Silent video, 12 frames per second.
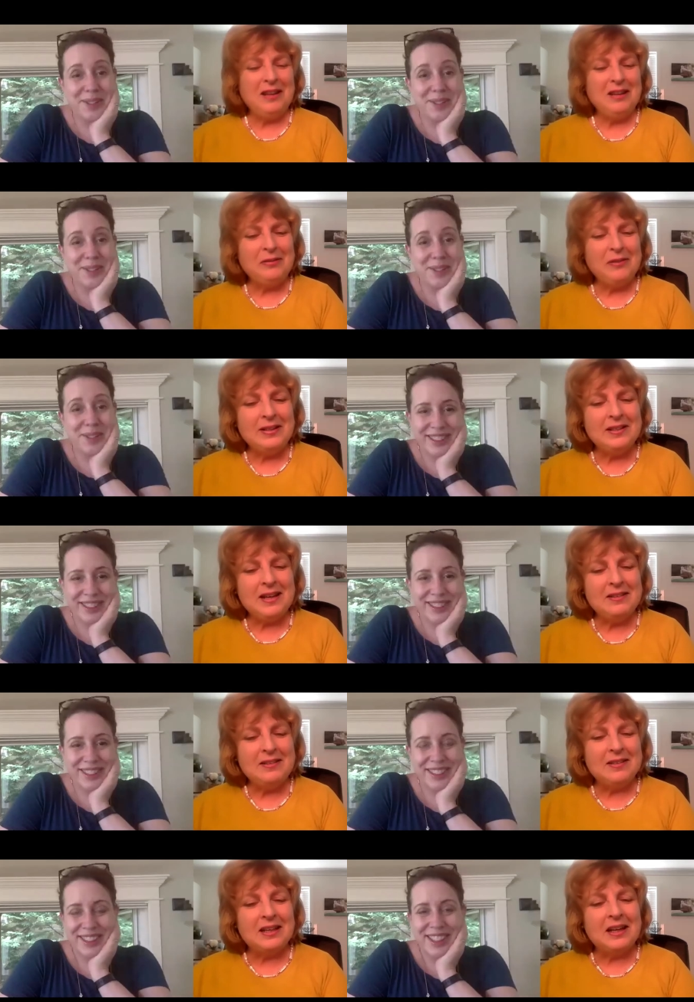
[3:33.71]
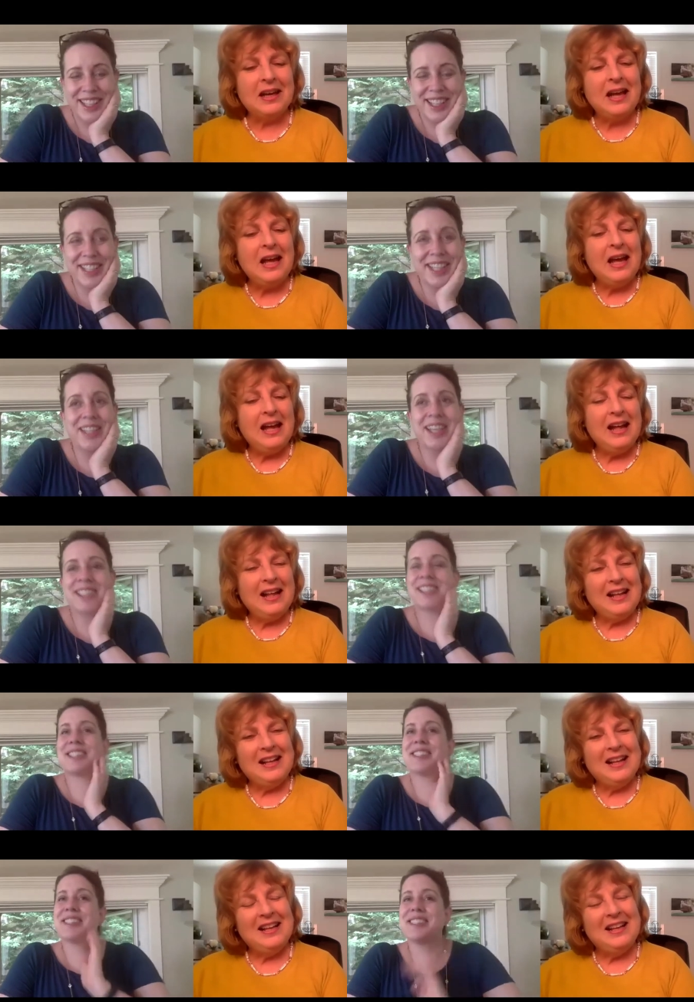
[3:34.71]
Speaker 1: that's fantastic. He
Speaker 2: likes to,
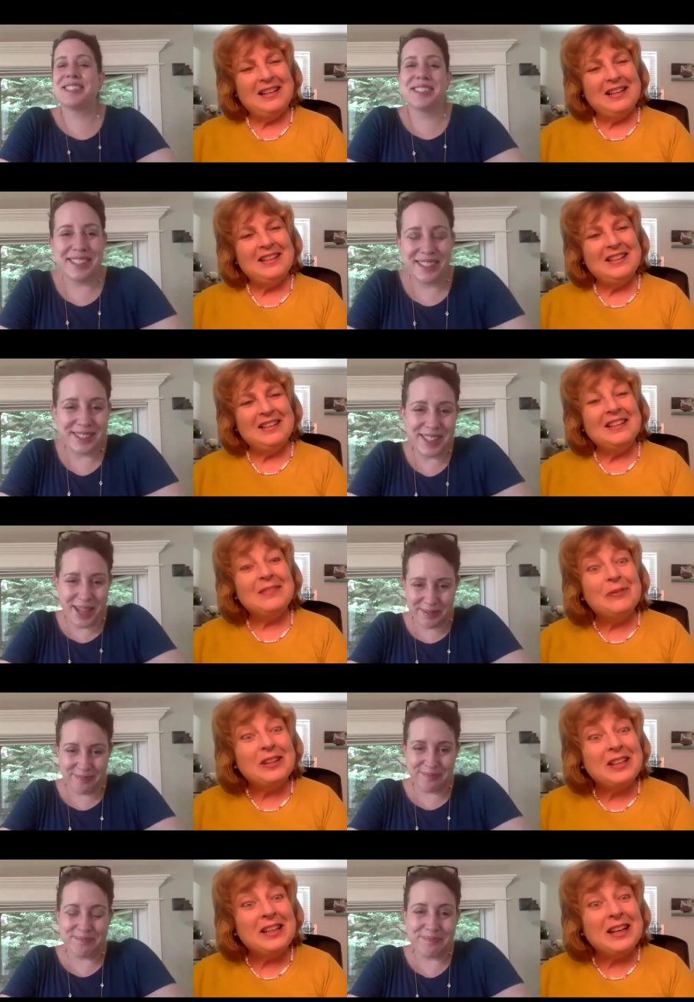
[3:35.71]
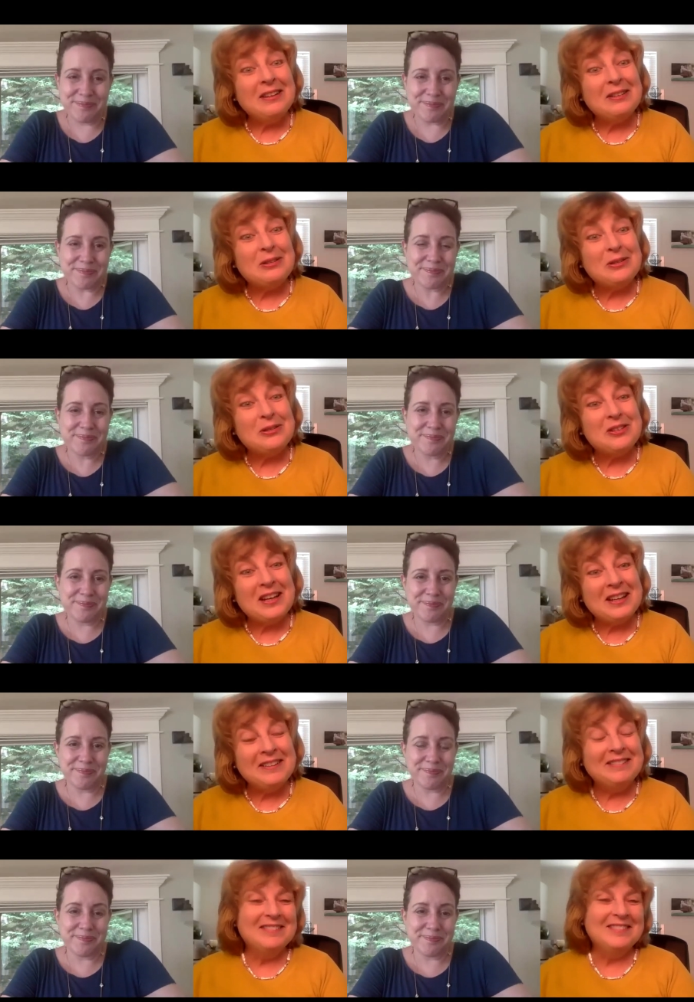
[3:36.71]
yeah. What he likes to say?
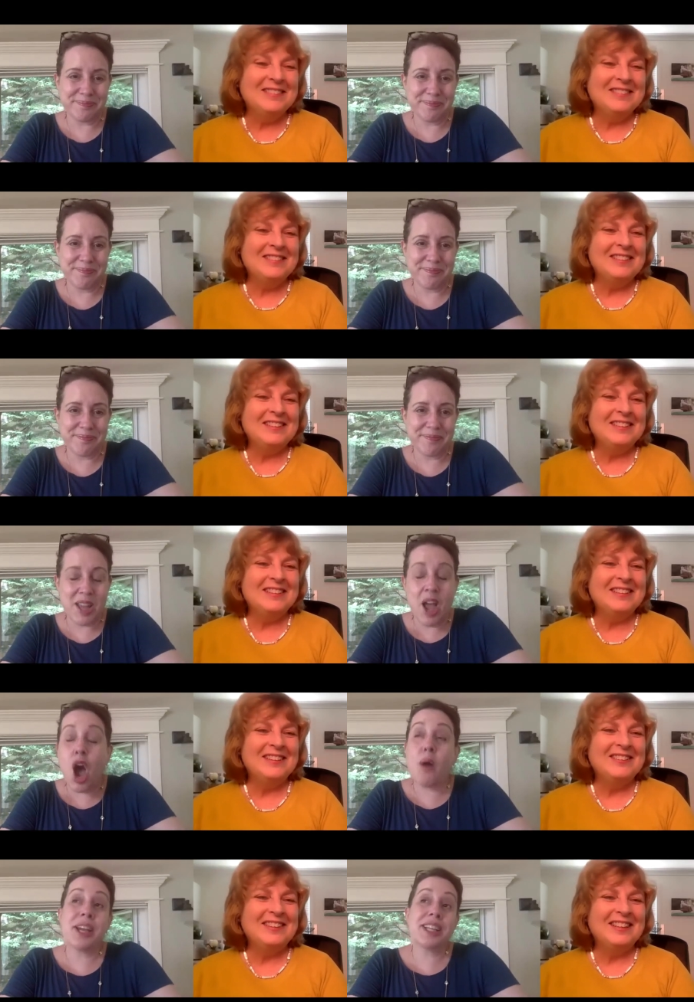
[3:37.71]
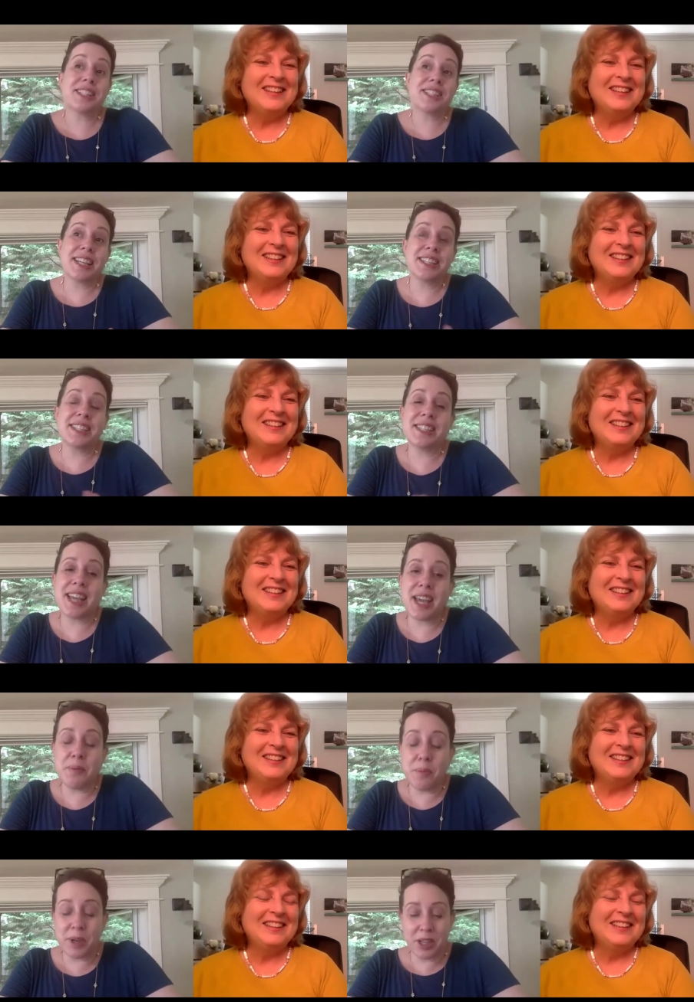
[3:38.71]
Oh, he just likes to say,
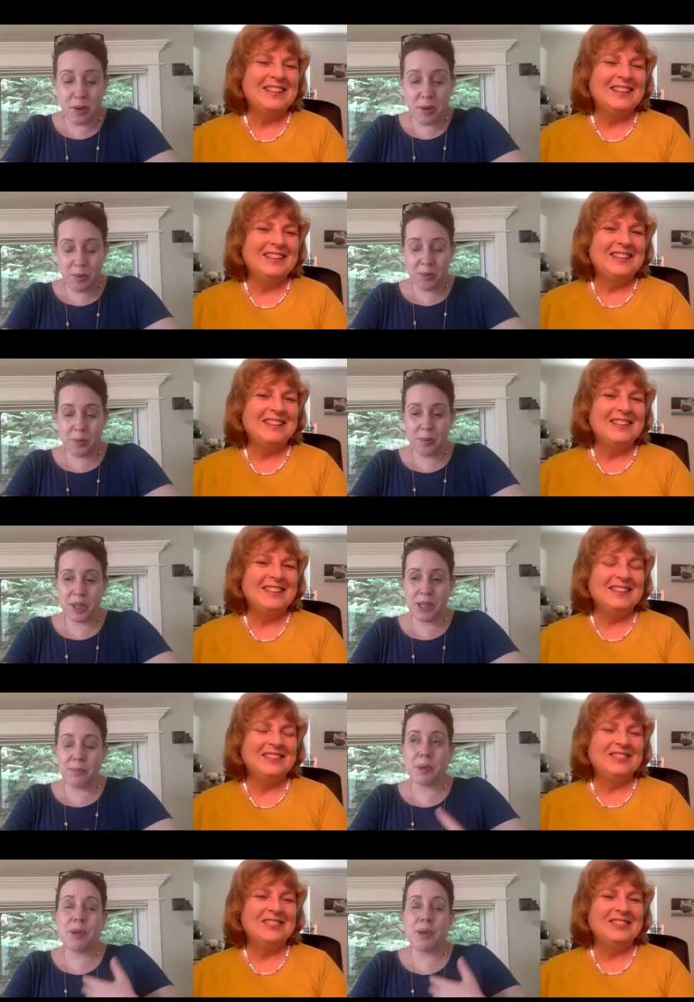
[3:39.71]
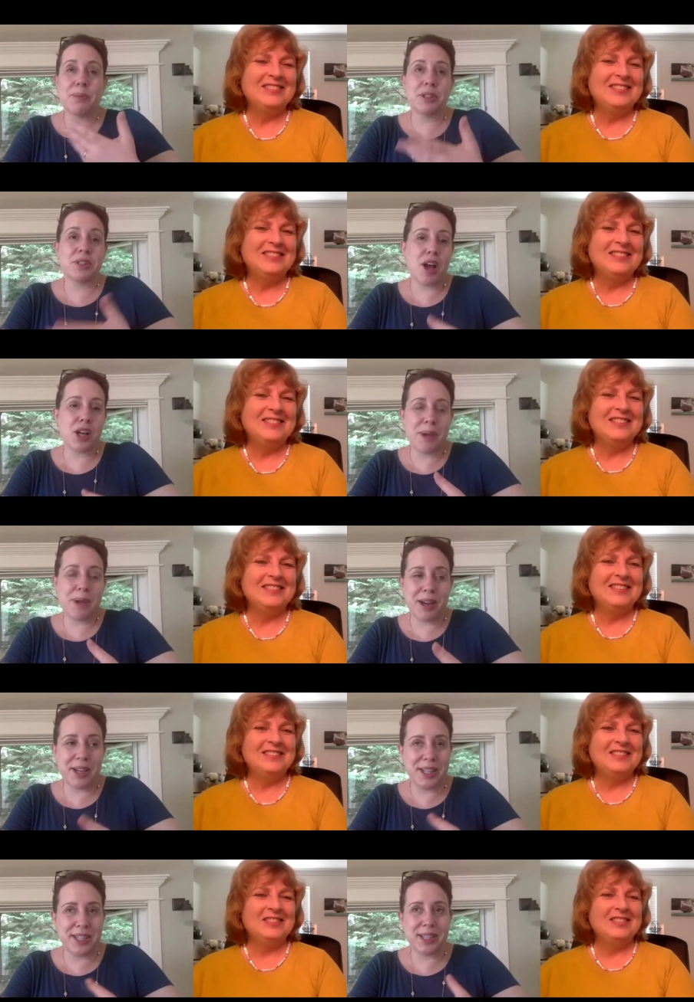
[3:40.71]
you know, when people talk about it,
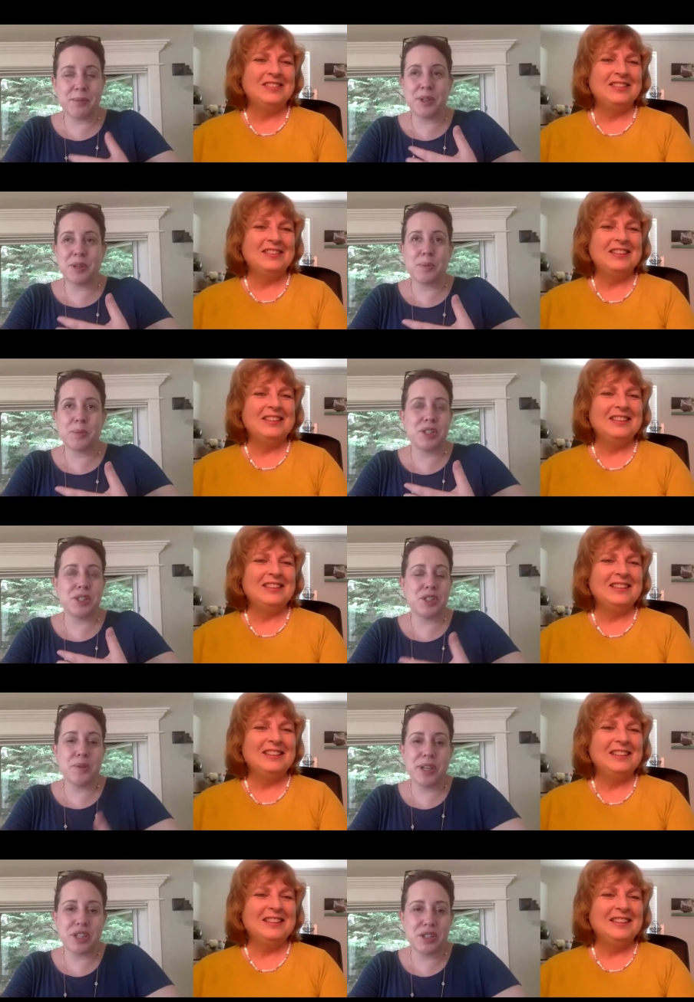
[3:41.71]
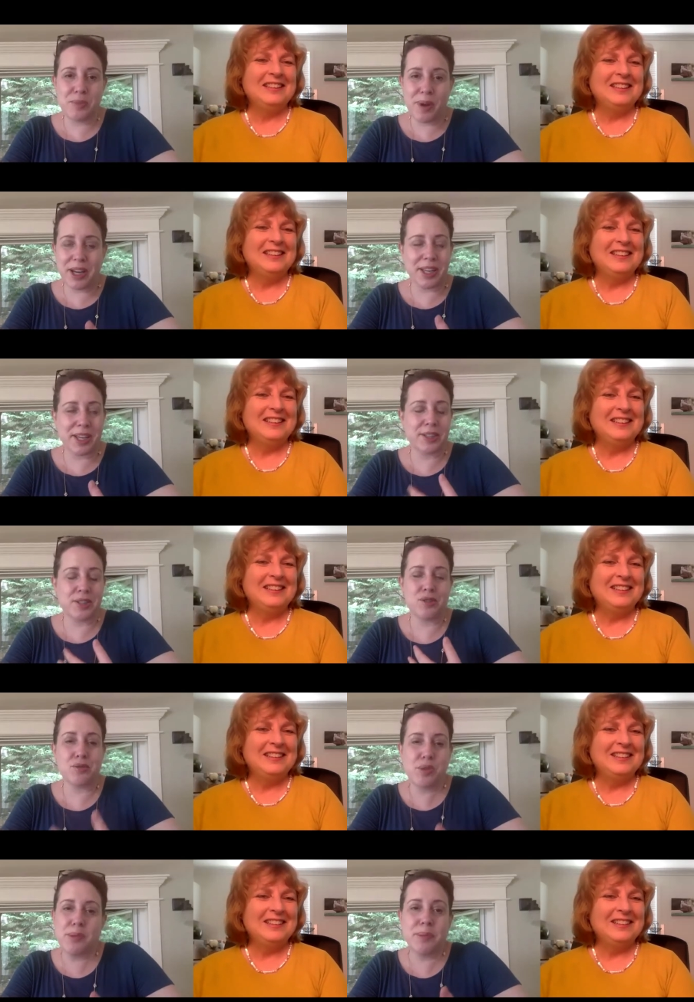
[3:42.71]
he said, well, you know, what she's doing, she's writing
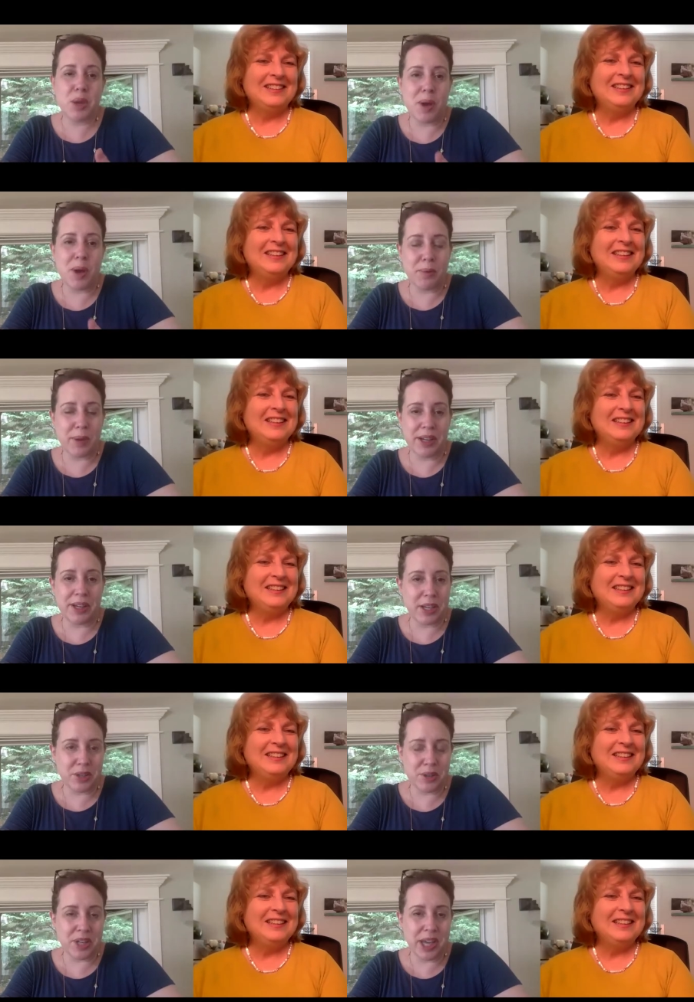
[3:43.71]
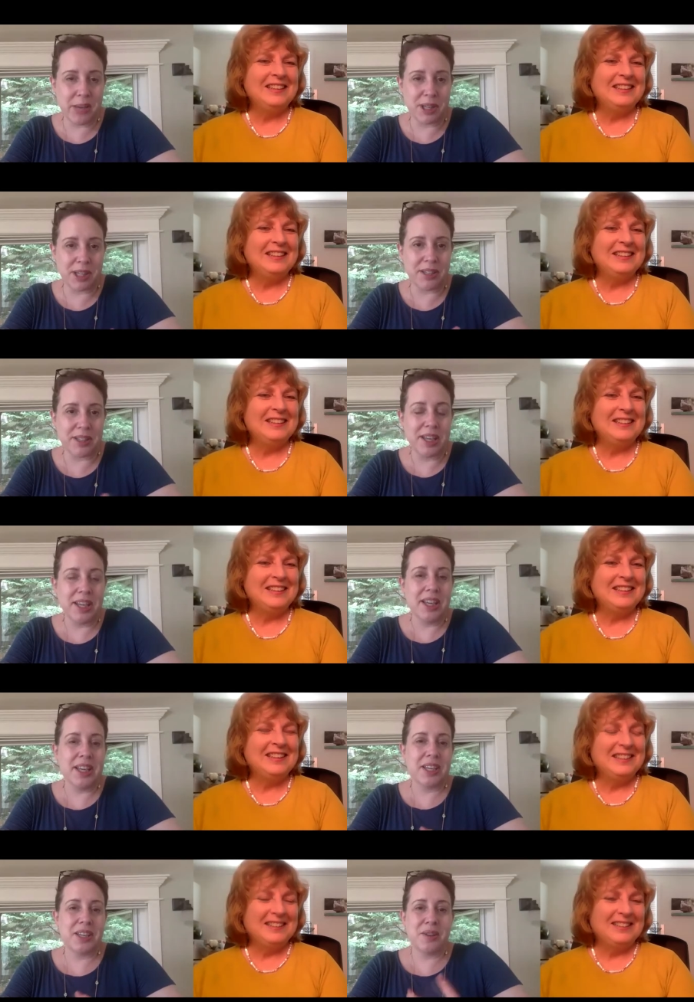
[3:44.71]
extremely well-written entertainment.
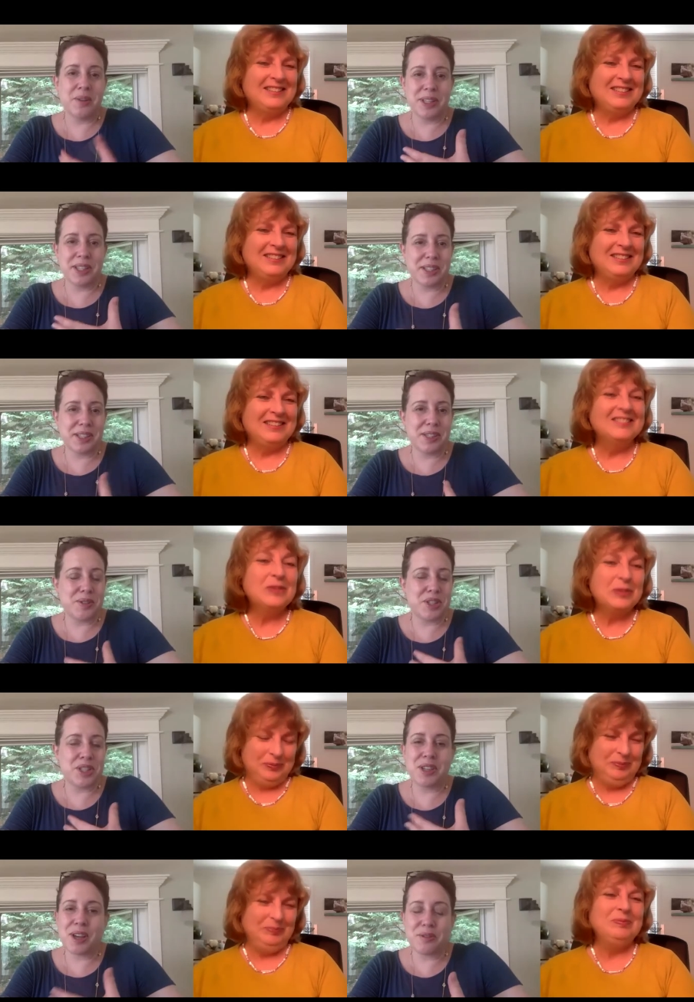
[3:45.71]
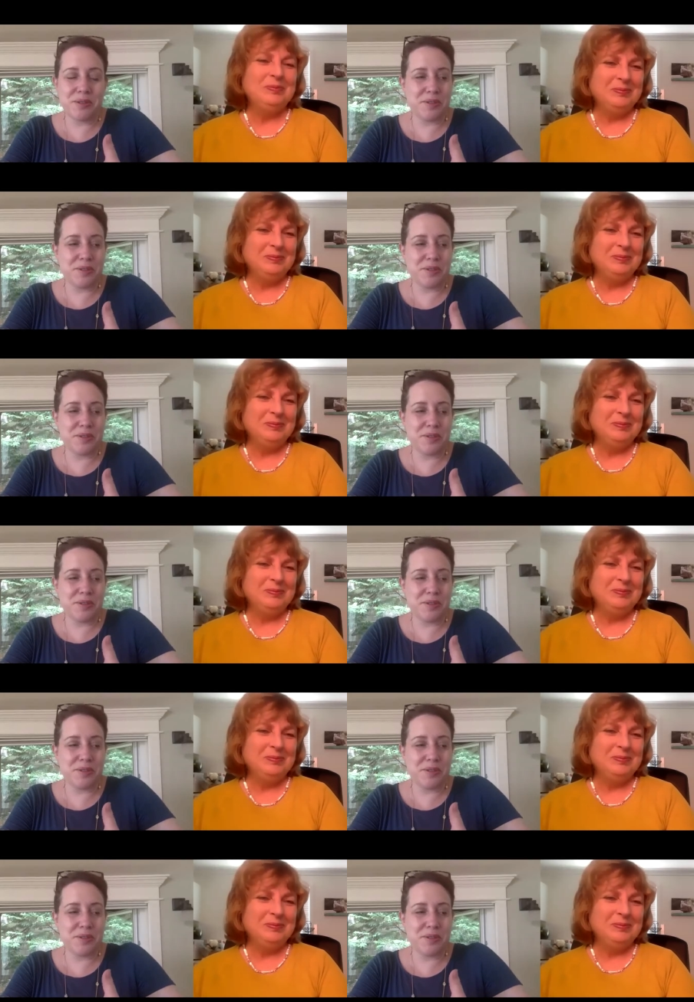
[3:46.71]
You know, he says, you know, she's not,